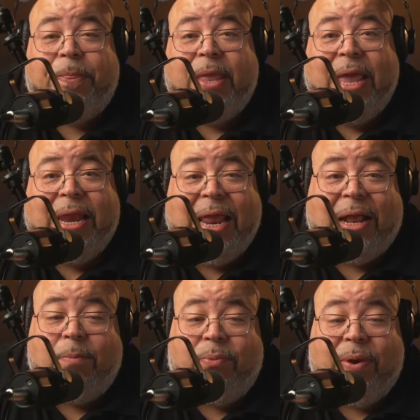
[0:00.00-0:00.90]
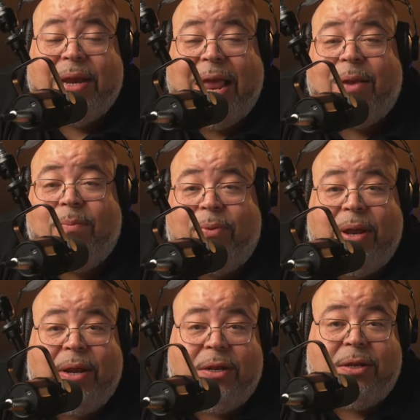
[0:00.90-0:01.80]
And they can bring that can bring
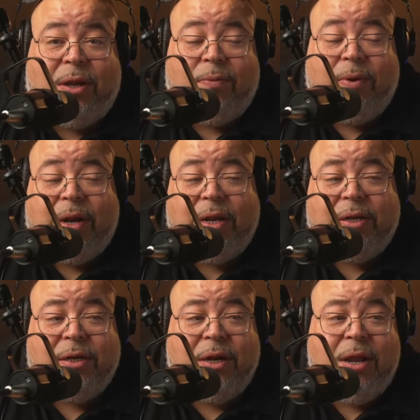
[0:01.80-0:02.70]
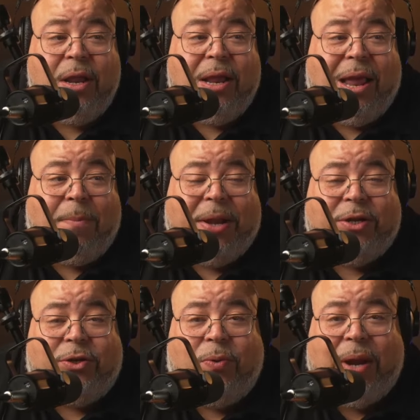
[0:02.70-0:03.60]
it into Unreal Engine. I might
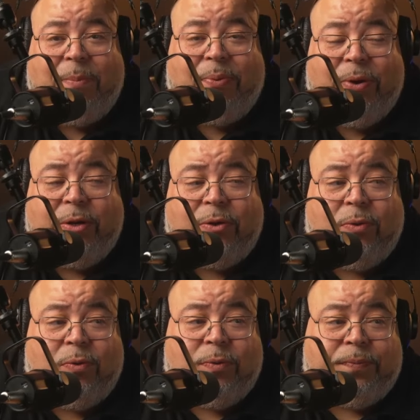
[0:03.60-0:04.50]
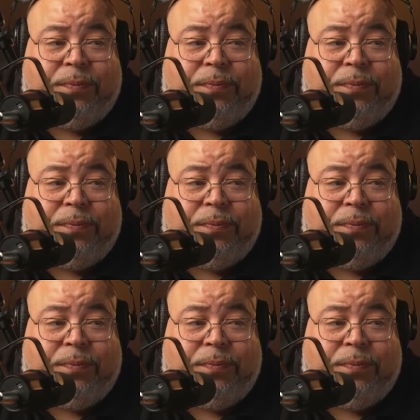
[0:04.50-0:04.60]
show that pretty soon.